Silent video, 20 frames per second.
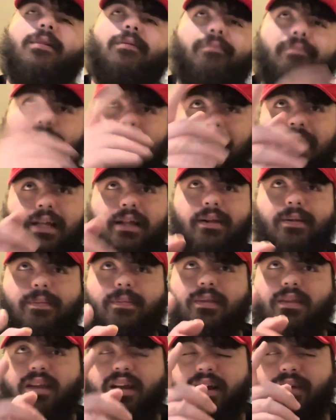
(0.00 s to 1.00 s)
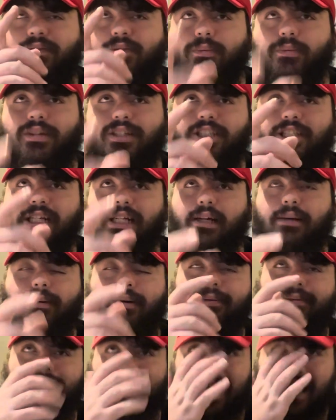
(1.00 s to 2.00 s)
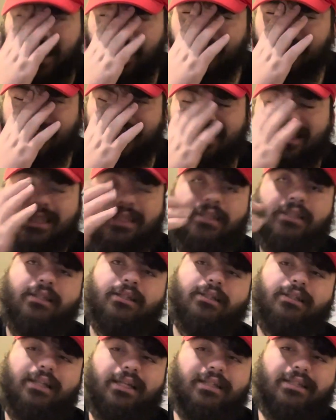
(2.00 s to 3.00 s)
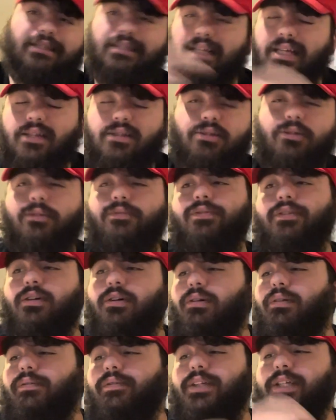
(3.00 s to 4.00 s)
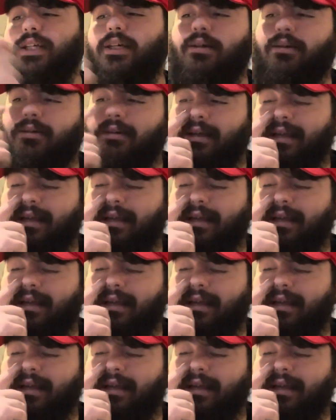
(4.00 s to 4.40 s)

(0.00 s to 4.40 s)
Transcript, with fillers: But if you want to check out my reaction, then stay tuned for the whole video.